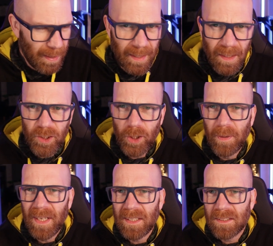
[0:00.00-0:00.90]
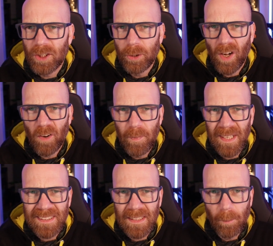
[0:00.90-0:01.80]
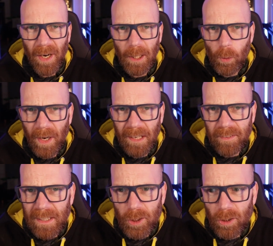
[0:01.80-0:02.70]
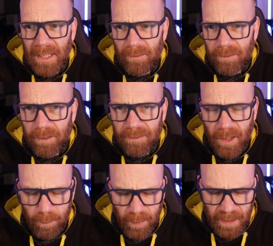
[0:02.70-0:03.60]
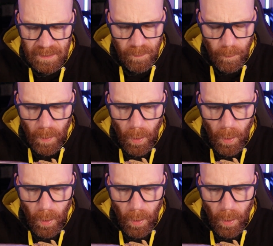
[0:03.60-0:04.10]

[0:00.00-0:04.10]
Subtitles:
minute, 2 minutes, 2.5 minutes in the microwave, and then you leave it for 5 minutes.